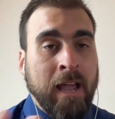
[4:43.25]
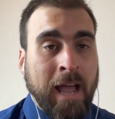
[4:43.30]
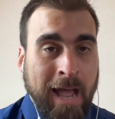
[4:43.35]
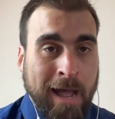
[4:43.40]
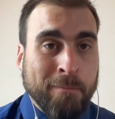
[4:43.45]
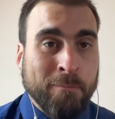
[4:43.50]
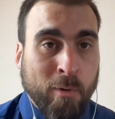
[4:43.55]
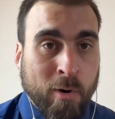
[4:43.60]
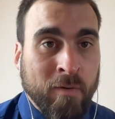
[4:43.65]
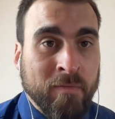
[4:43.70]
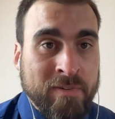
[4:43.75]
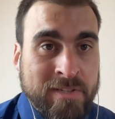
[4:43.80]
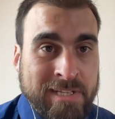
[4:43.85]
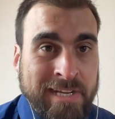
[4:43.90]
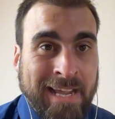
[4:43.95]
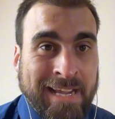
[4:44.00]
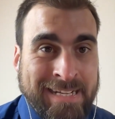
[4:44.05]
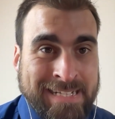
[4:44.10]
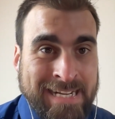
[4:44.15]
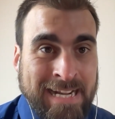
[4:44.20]
I'm obviously
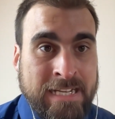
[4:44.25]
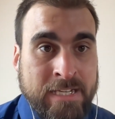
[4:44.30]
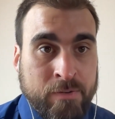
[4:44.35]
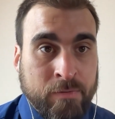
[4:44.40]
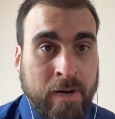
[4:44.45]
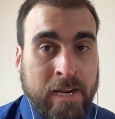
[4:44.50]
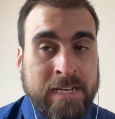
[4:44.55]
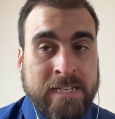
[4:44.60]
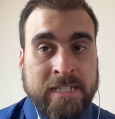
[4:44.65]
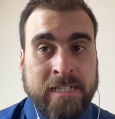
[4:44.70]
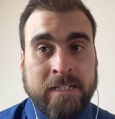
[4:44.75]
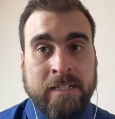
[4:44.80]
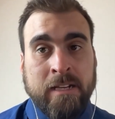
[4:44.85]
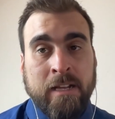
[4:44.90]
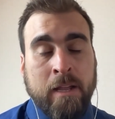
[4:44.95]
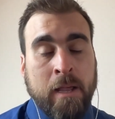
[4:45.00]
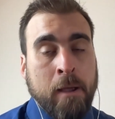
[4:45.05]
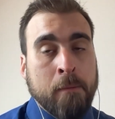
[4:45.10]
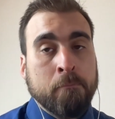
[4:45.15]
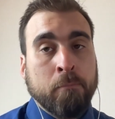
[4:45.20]
exaggerating,
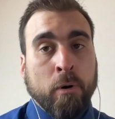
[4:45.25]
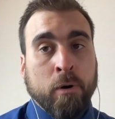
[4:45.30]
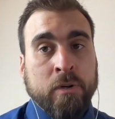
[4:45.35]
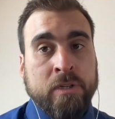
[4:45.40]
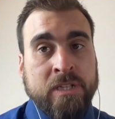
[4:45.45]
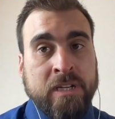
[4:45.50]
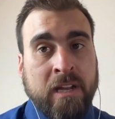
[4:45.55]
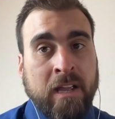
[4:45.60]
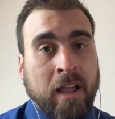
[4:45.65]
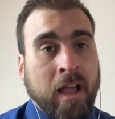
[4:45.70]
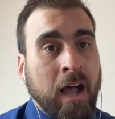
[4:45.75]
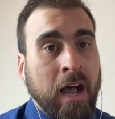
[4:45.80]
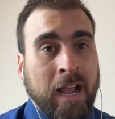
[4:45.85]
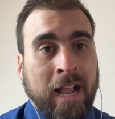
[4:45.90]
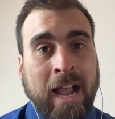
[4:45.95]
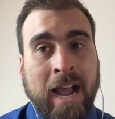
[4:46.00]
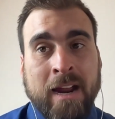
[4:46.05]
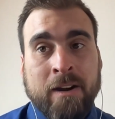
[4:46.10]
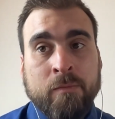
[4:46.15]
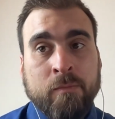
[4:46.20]
but I
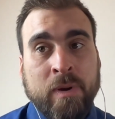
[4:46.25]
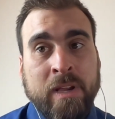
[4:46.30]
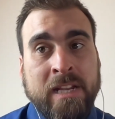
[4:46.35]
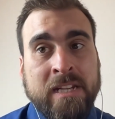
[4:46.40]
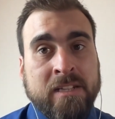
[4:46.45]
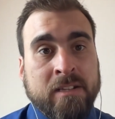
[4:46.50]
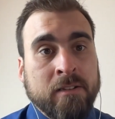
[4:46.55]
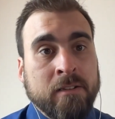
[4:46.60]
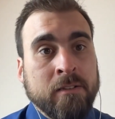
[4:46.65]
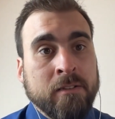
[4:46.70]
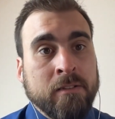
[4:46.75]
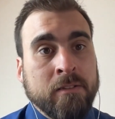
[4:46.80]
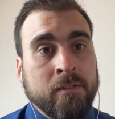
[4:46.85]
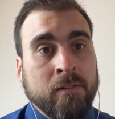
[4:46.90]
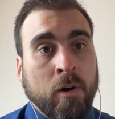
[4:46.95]
can't reason